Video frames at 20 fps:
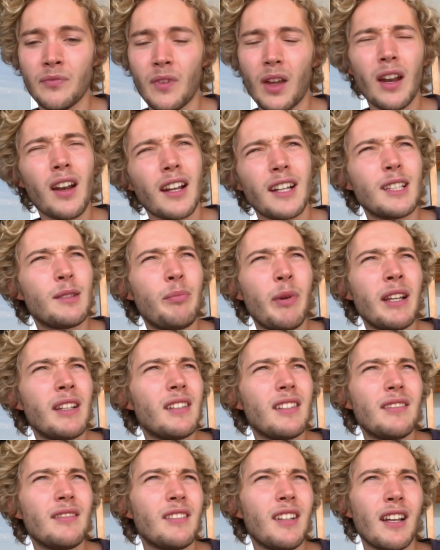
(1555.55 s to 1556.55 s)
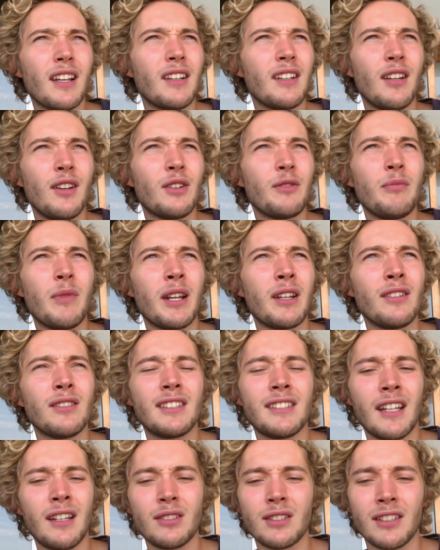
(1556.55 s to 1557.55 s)
And I could spend a load of money on
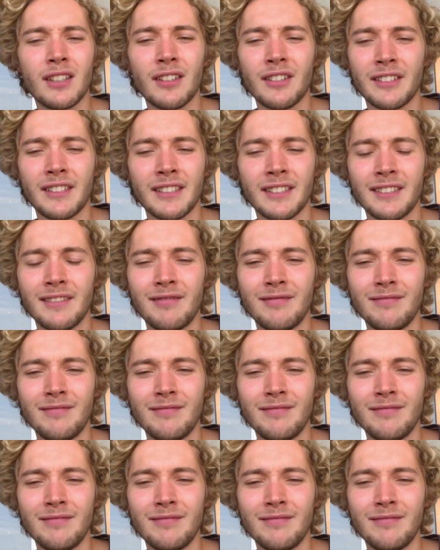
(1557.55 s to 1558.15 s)
snail security.